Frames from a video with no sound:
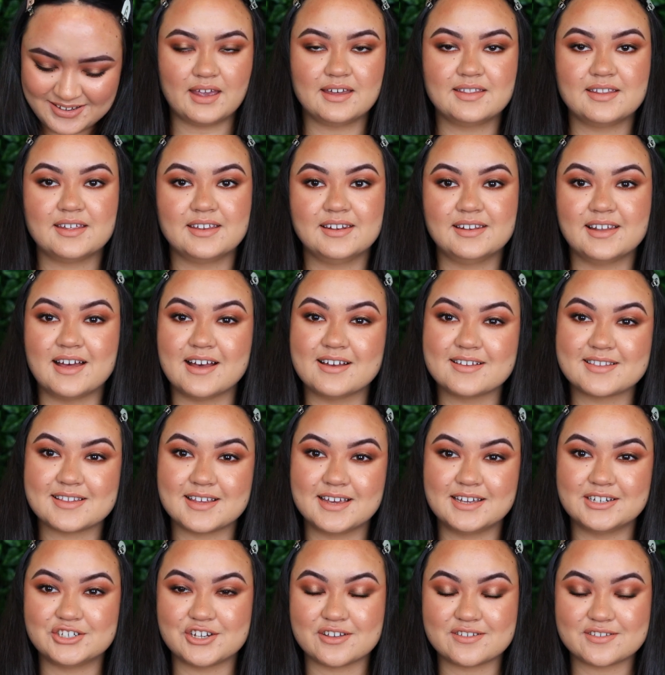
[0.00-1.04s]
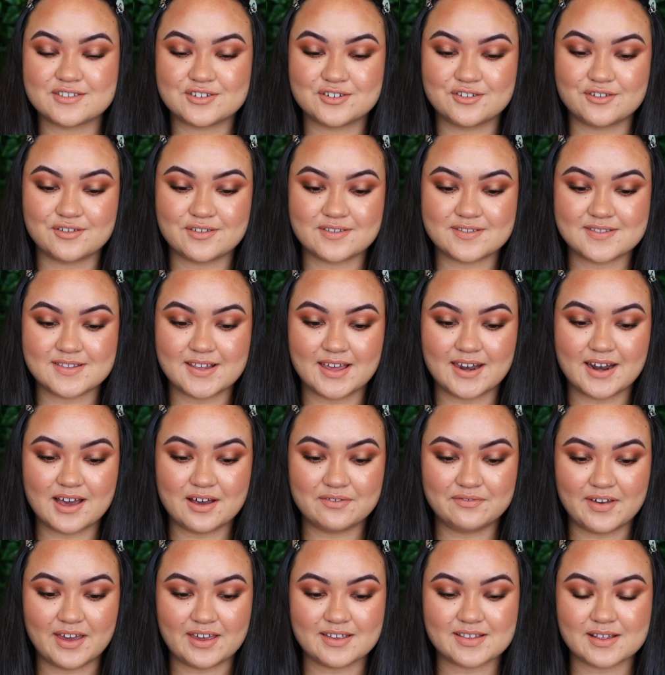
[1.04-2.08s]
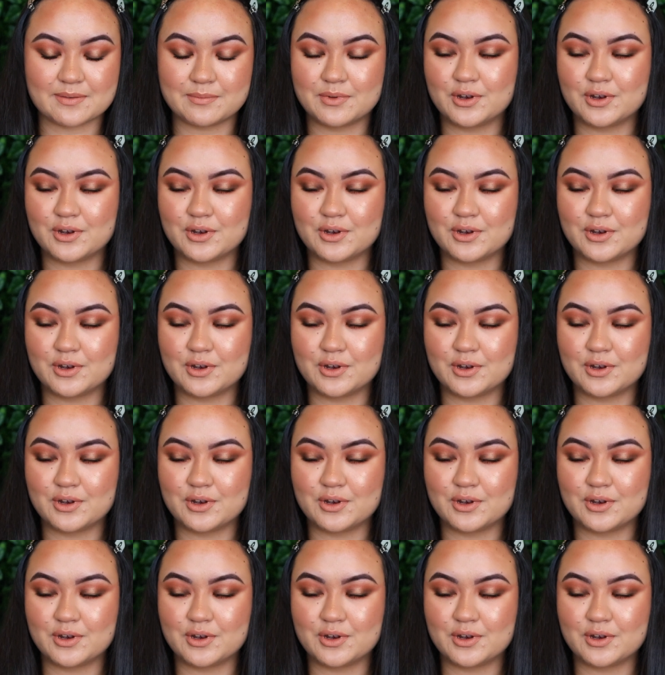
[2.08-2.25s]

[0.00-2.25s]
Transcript: And then lastly, just to set our face,